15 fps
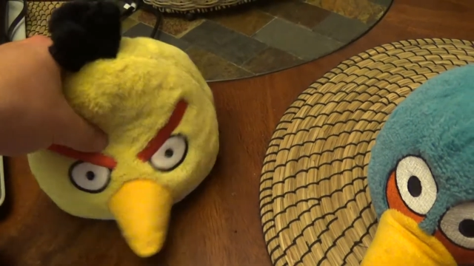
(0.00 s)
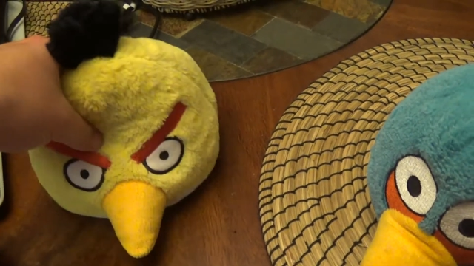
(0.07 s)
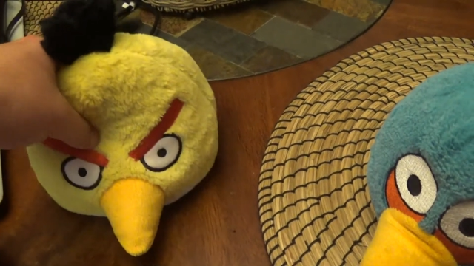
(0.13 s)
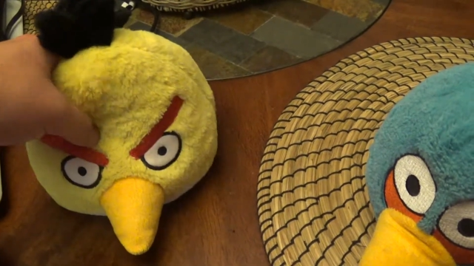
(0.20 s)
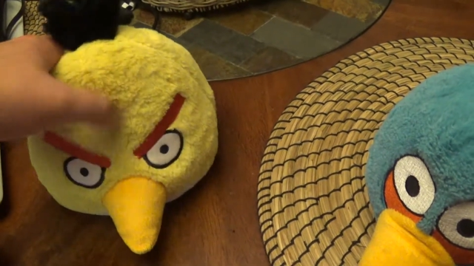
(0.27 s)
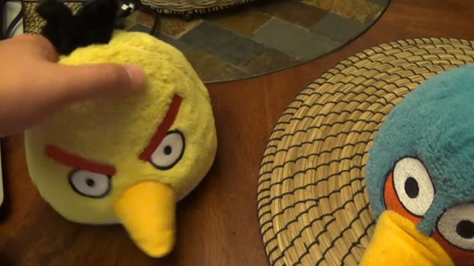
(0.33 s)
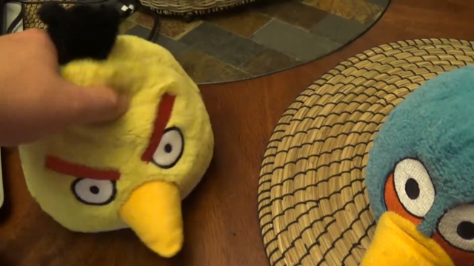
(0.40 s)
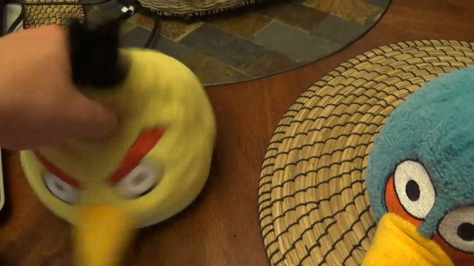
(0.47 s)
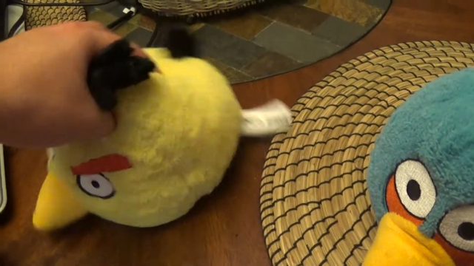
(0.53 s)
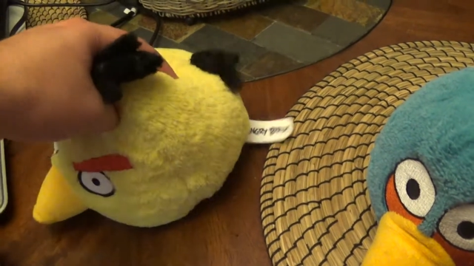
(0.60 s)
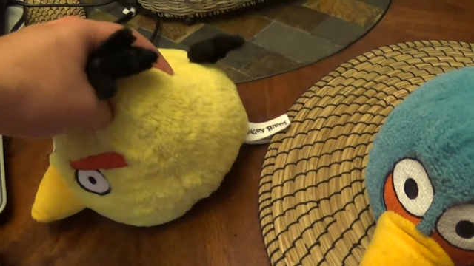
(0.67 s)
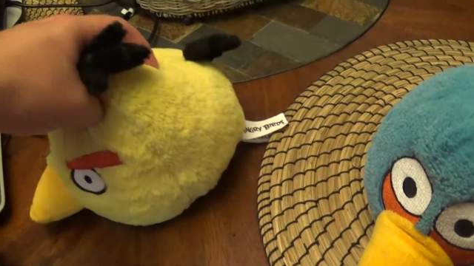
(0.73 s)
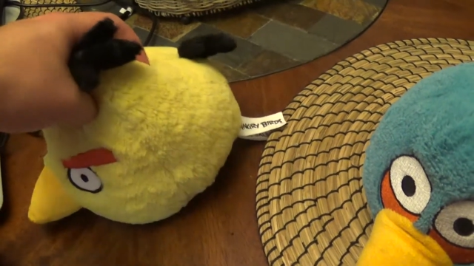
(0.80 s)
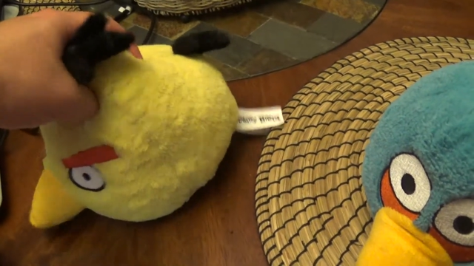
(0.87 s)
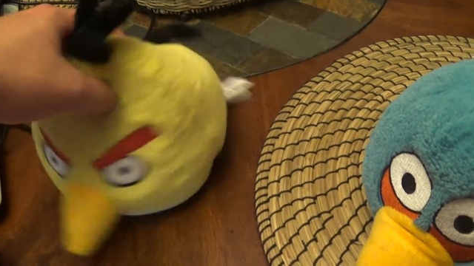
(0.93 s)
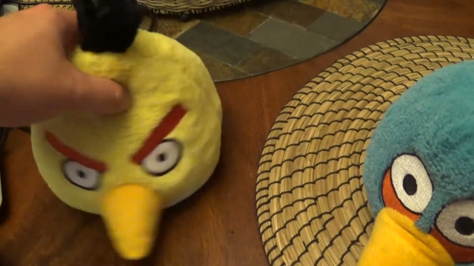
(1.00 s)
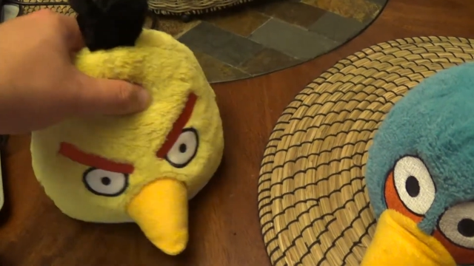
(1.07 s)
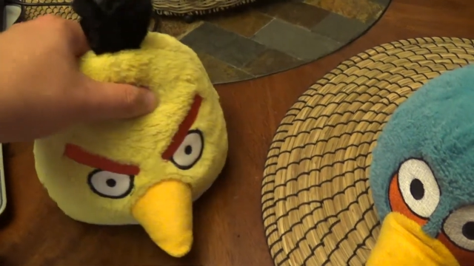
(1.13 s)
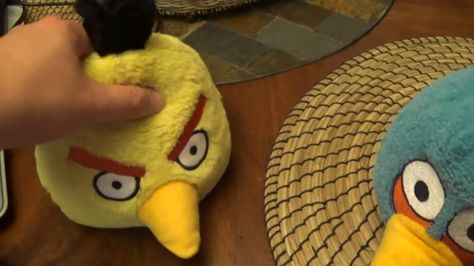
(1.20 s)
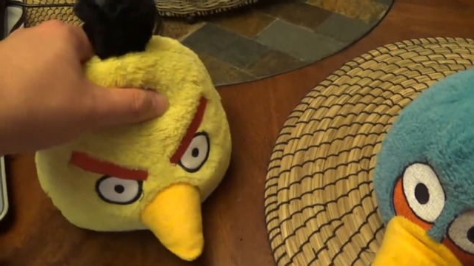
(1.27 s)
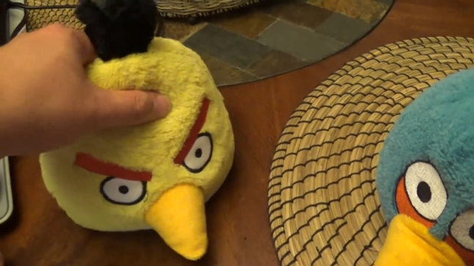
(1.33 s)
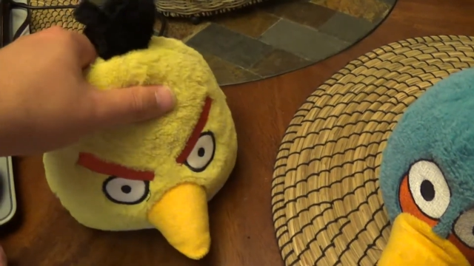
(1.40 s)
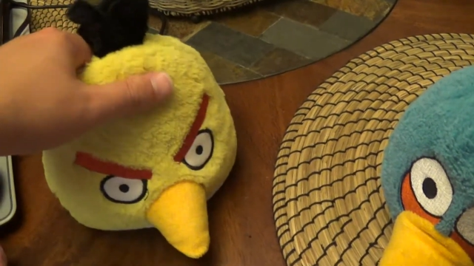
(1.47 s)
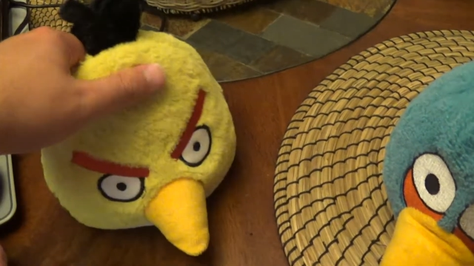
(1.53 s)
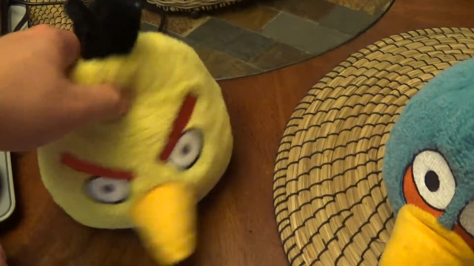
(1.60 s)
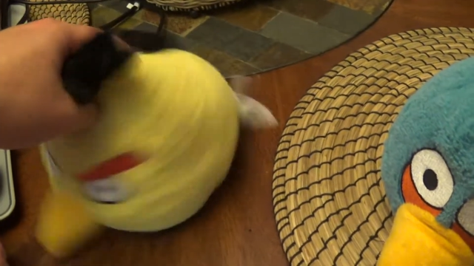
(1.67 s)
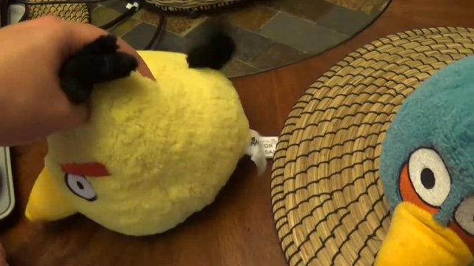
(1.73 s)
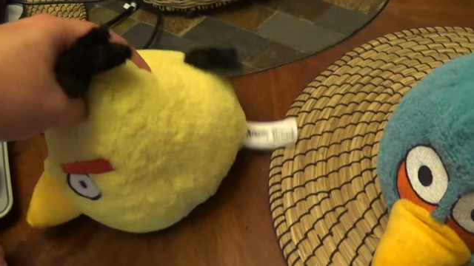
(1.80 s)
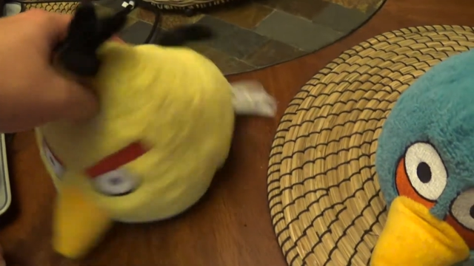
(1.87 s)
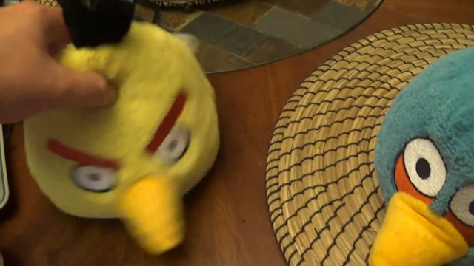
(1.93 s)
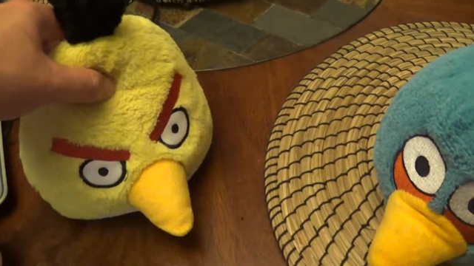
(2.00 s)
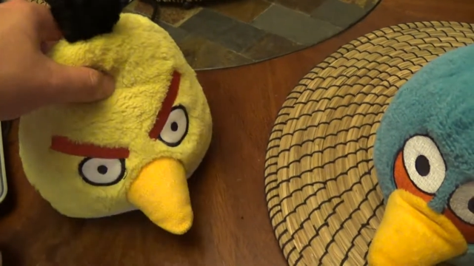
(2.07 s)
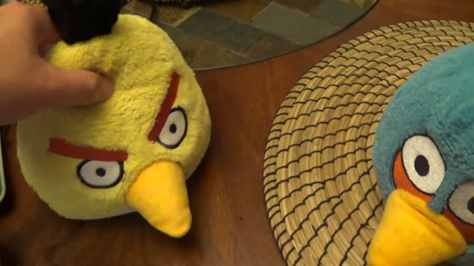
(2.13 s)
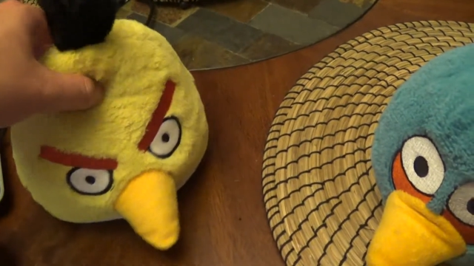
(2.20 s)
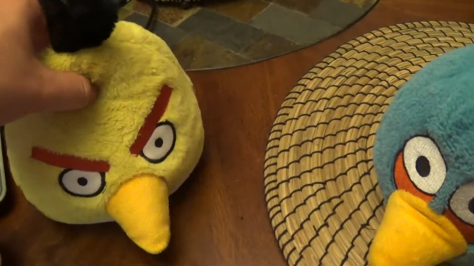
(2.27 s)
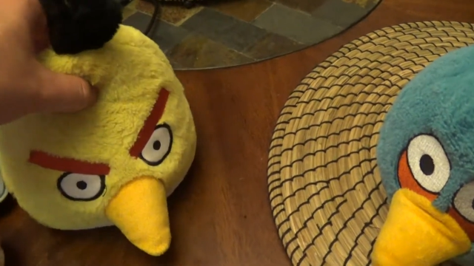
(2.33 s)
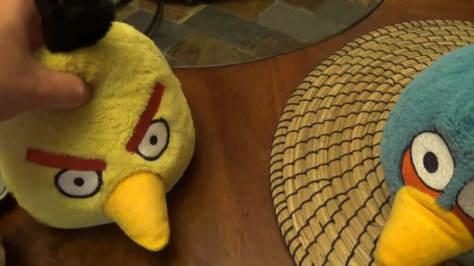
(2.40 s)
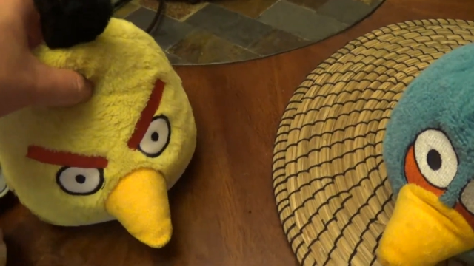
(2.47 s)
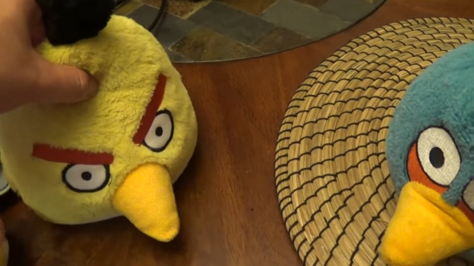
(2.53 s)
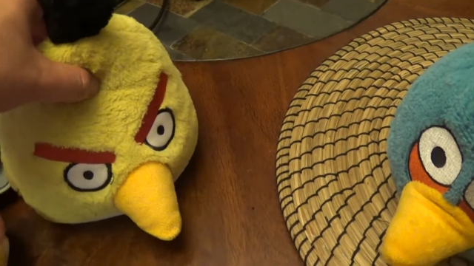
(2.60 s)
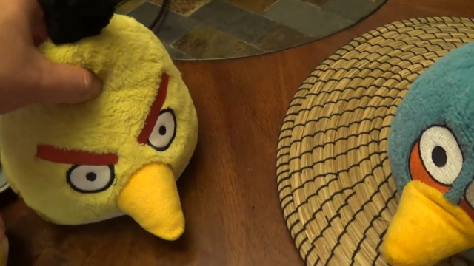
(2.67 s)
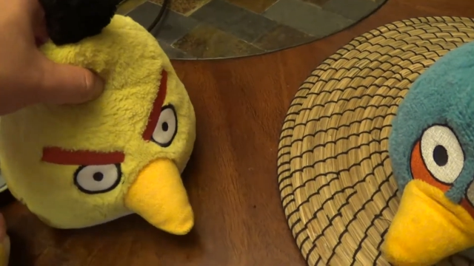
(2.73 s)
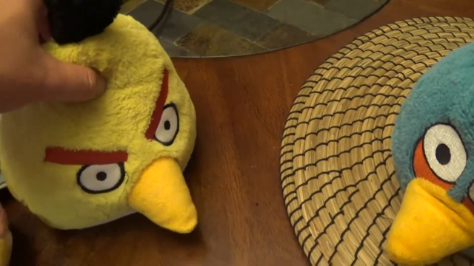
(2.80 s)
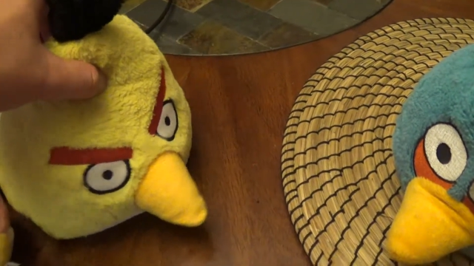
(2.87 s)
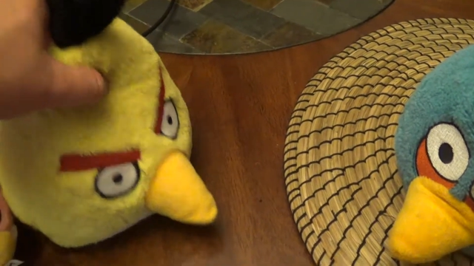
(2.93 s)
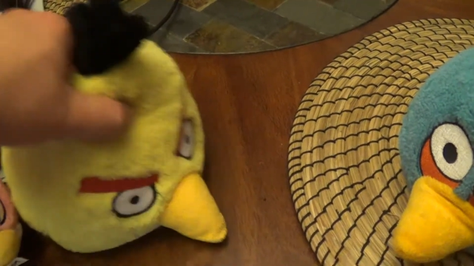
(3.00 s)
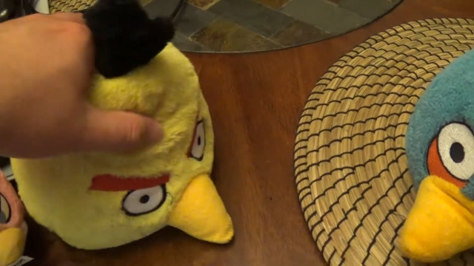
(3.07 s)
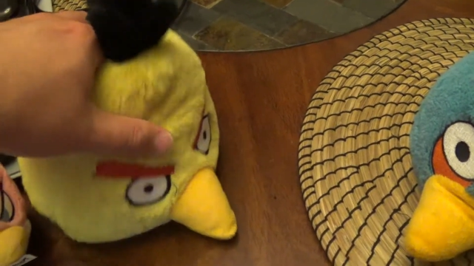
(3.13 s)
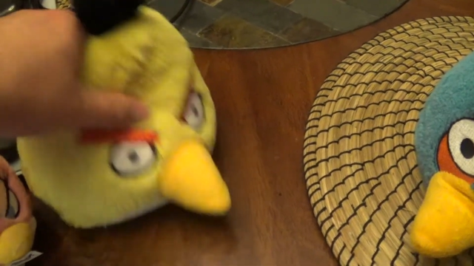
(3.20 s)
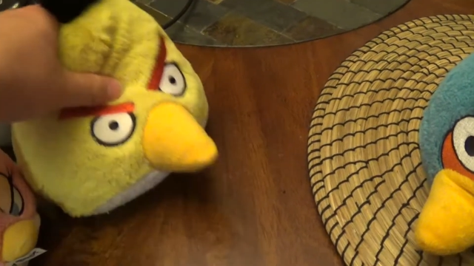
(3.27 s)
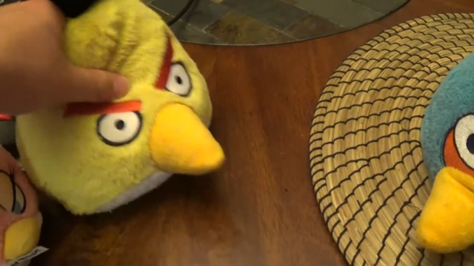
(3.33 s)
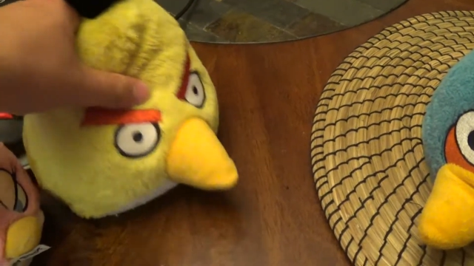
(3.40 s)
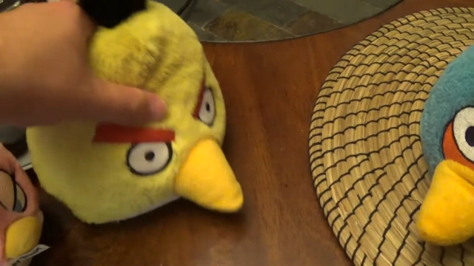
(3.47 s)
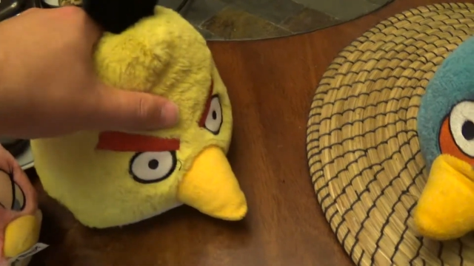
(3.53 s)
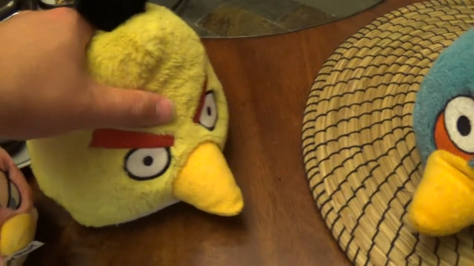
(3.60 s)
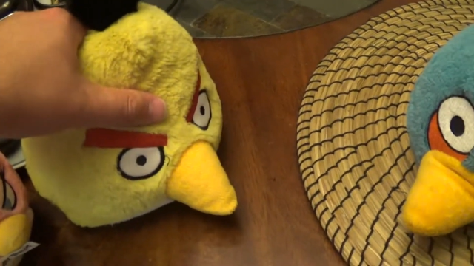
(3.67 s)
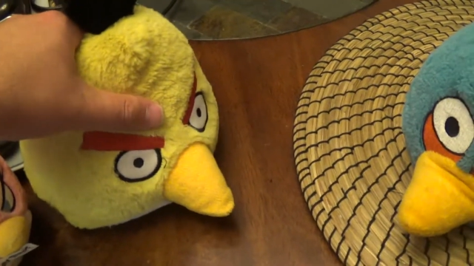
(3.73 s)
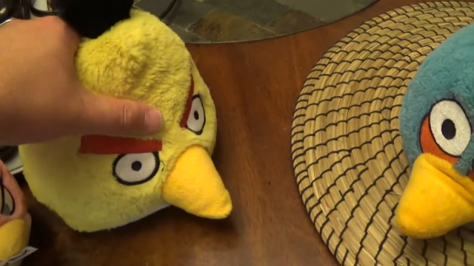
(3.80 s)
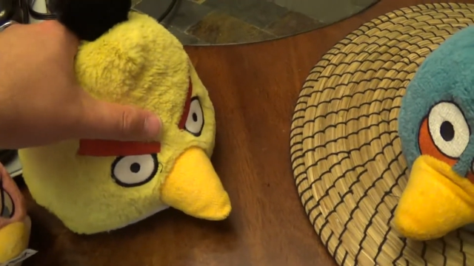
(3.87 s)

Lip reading: Nobody's mouth can be seen.